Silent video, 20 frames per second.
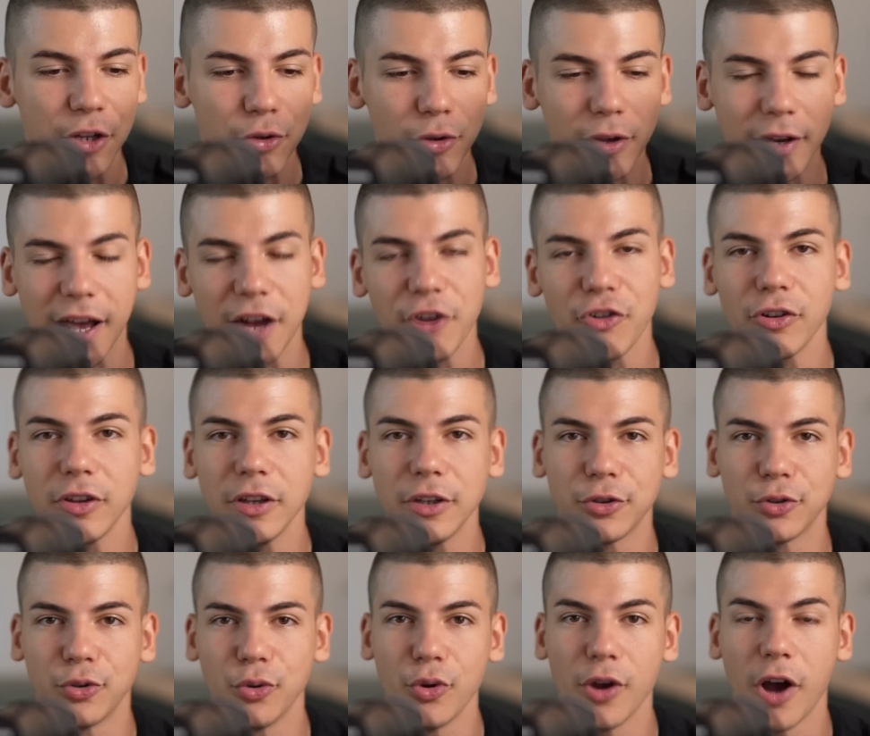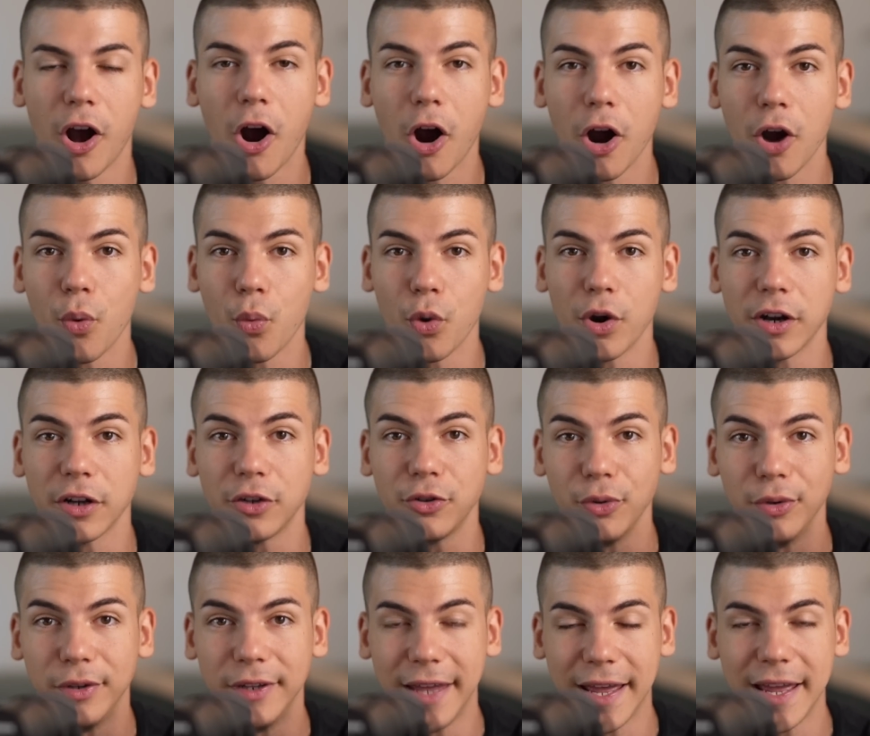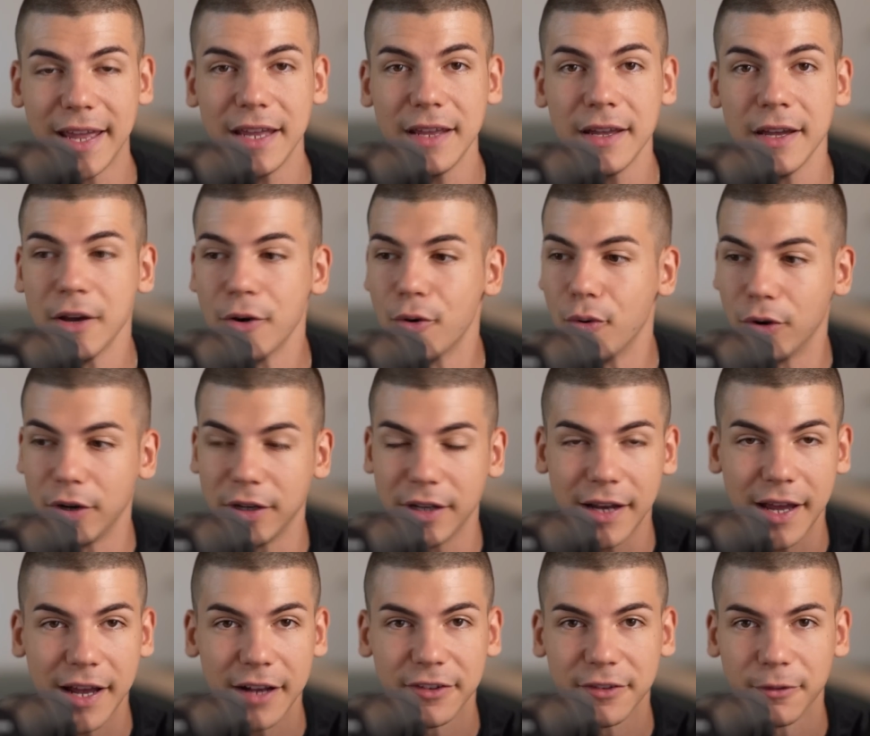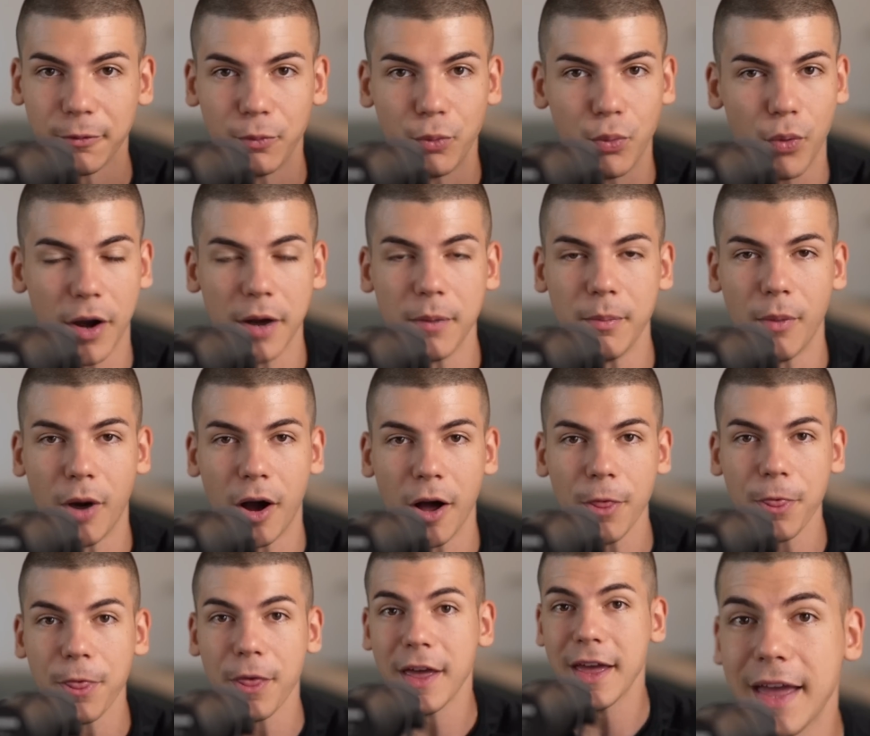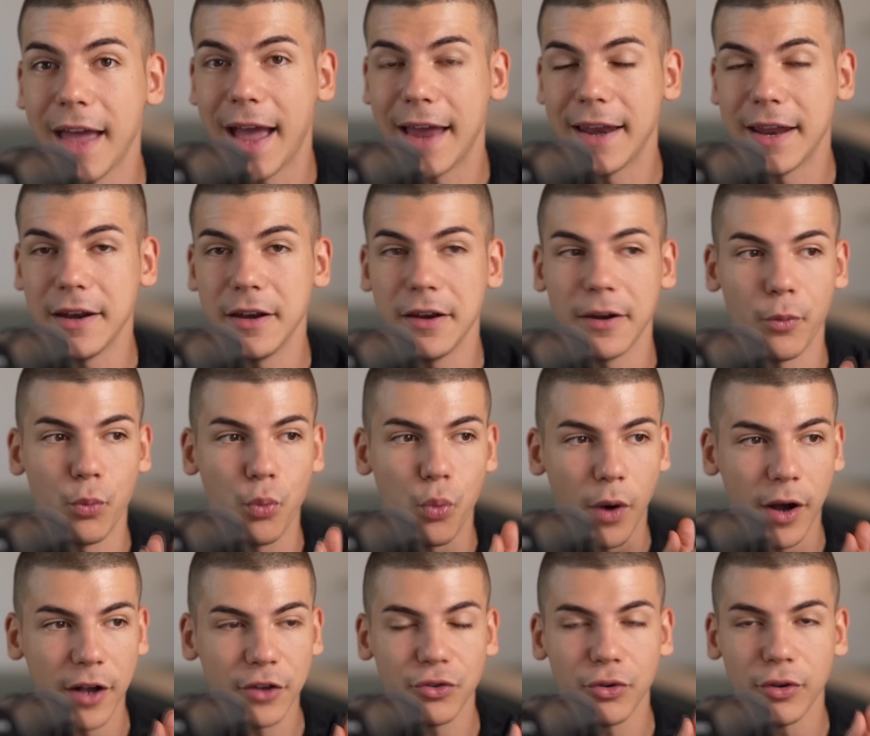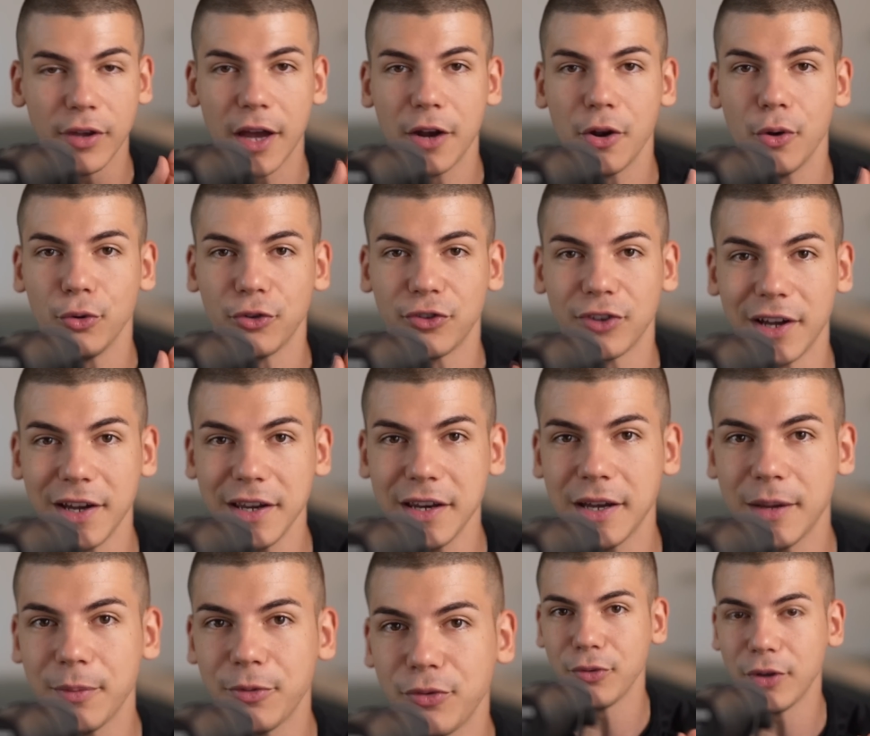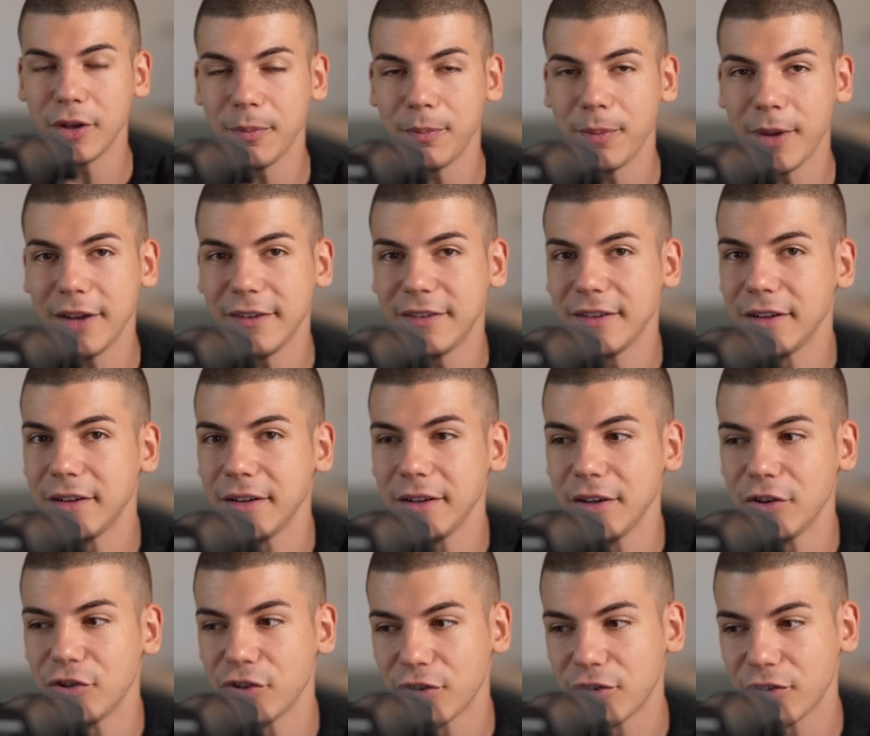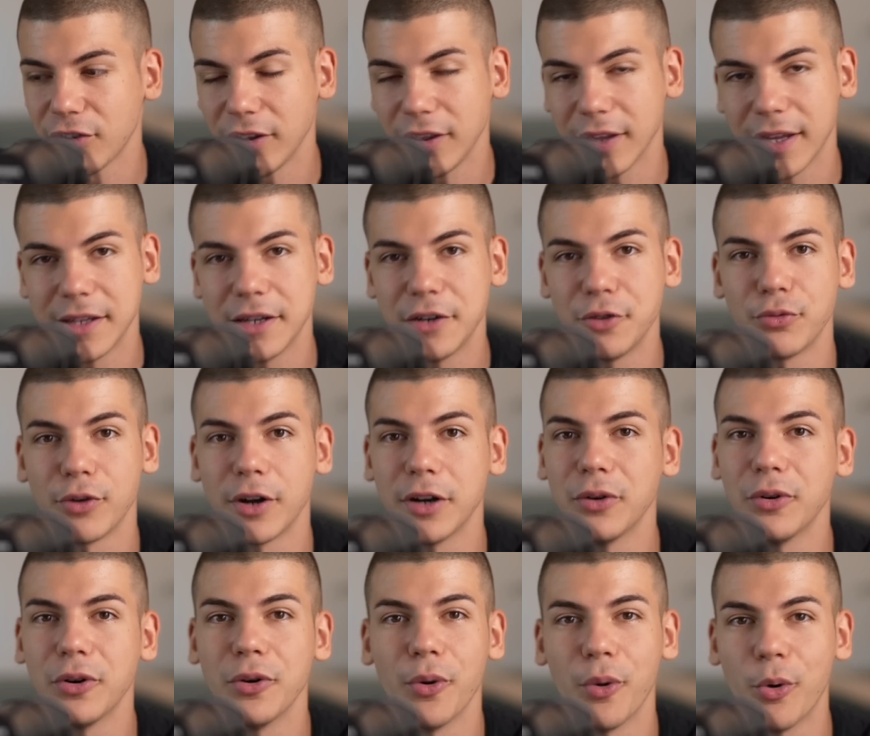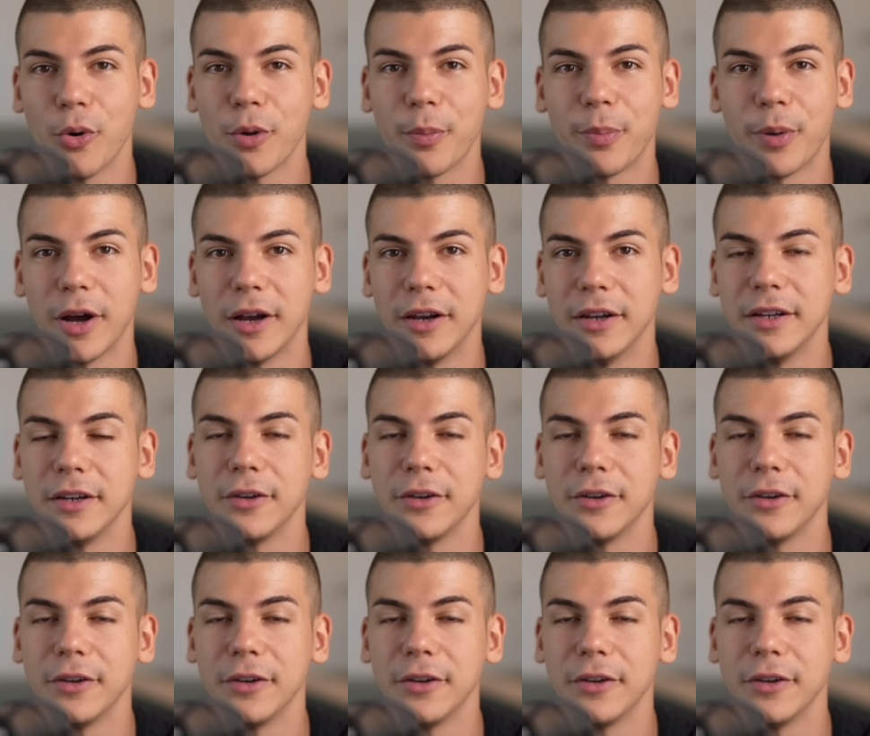you can actually do the hard work today or the next 1 month, and then once you get those signups, you can basically just let it run on an autopilot